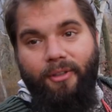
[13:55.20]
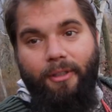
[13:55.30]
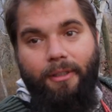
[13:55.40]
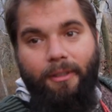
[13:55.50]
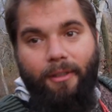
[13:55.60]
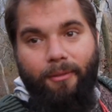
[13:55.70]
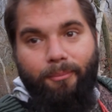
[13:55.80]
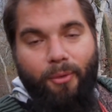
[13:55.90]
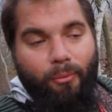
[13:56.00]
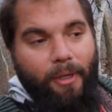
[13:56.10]
the, the,
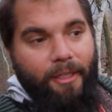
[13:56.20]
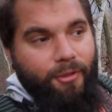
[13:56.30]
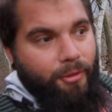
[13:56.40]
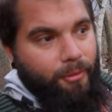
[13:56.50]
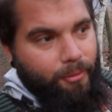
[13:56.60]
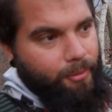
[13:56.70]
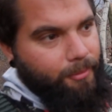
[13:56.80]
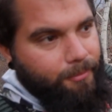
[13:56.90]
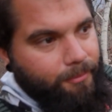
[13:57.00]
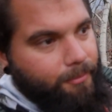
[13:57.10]
the ranger or
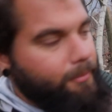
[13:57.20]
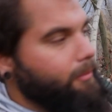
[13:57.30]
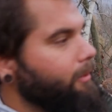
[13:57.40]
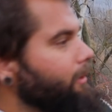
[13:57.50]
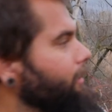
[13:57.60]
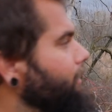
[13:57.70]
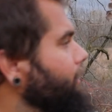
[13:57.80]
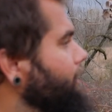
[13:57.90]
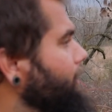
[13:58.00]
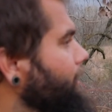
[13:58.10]

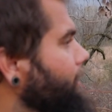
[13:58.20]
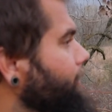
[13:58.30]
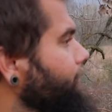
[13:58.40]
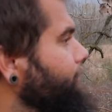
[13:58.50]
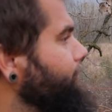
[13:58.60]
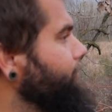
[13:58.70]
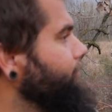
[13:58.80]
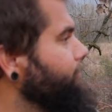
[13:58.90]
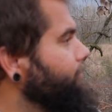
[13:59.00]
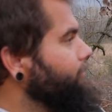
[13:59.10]
um,
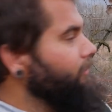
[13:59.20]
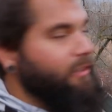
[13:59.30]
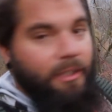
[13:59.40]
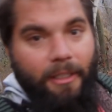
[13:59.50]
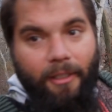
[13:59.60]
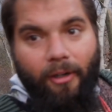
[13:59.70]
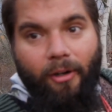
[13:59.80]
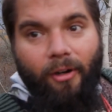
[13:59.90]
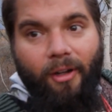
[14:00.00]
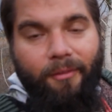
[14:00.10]
D N
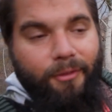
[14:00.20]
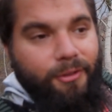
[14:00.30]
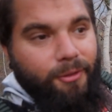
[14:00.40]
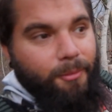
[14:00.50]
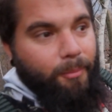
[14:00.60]
R officer